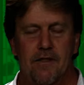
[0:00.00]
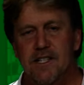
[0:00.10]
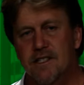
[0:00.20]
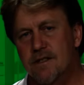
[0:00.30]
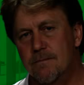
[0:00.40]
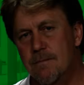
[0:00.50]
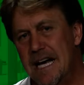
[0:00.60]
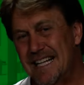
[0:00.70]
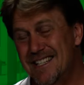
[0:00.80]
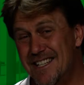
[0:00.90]
and this
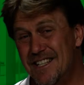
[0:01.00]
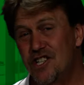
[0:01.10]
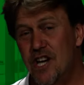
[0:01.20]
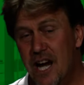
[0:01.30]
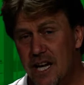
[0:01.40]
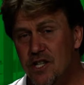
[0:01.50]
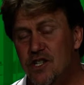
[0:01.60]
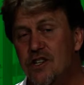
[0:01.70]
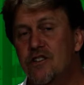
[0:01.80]
marks a change